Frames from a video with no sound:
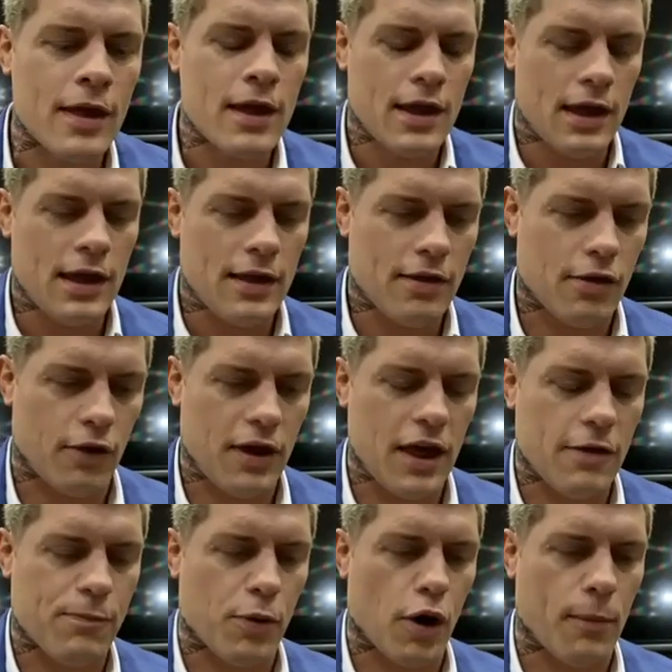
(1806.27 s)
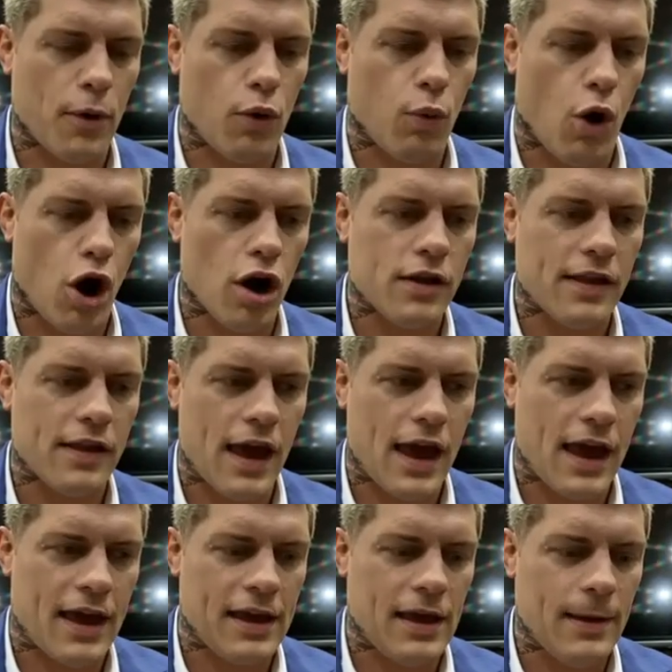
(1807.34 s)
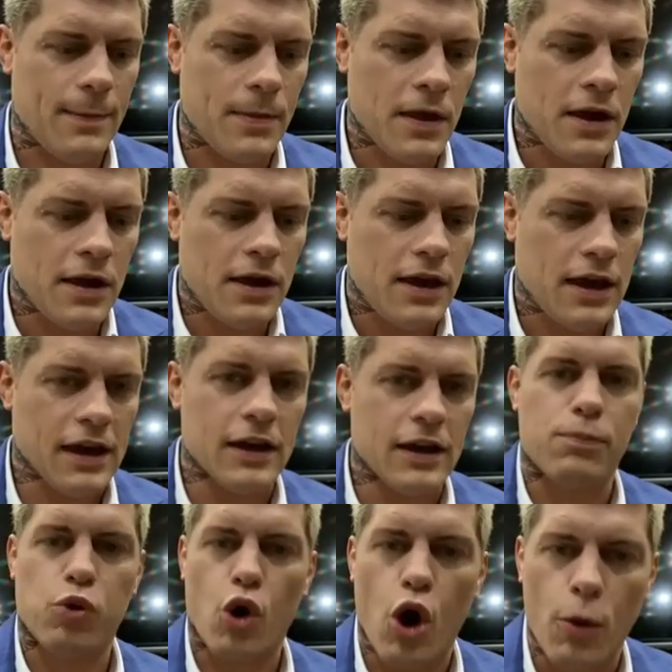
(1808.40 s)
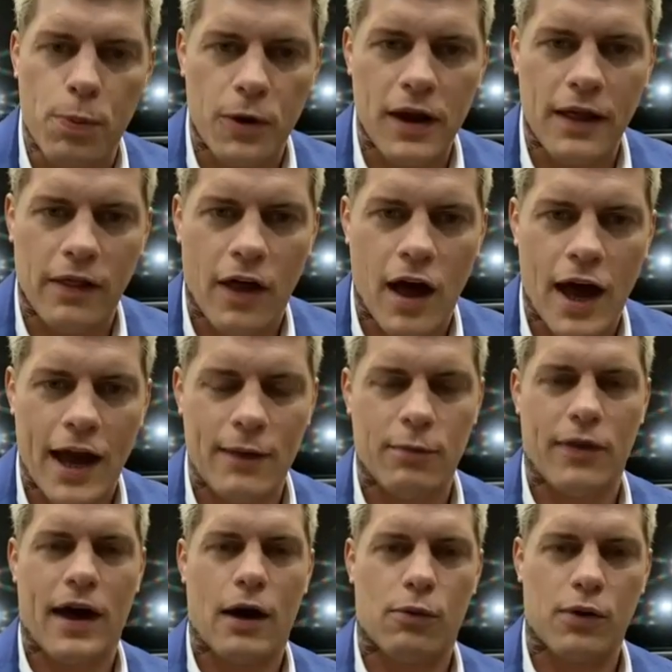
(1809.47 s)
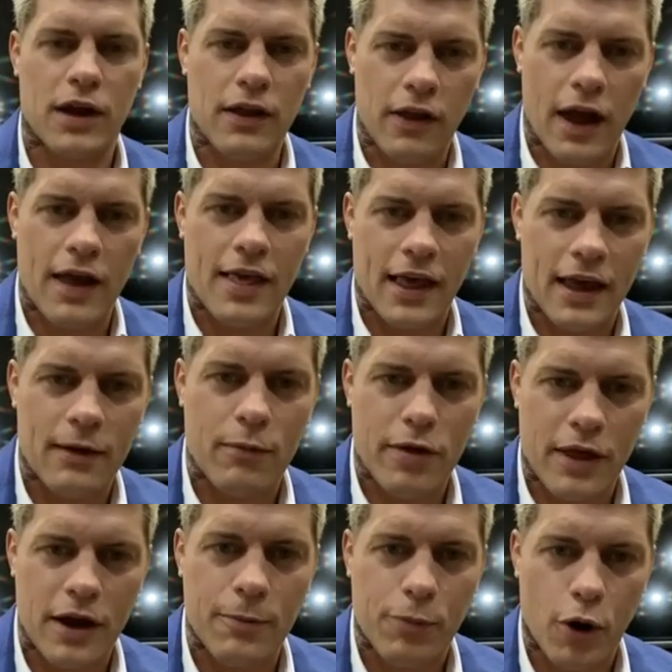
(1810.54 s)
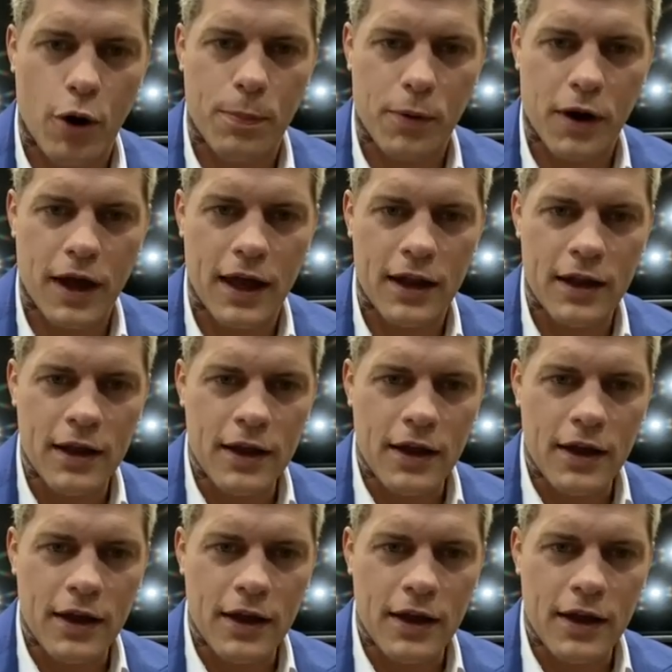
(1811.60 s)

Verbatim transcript: Okay. So his promo walked a inappropriate line without realizing it was inappropriate. Yeah.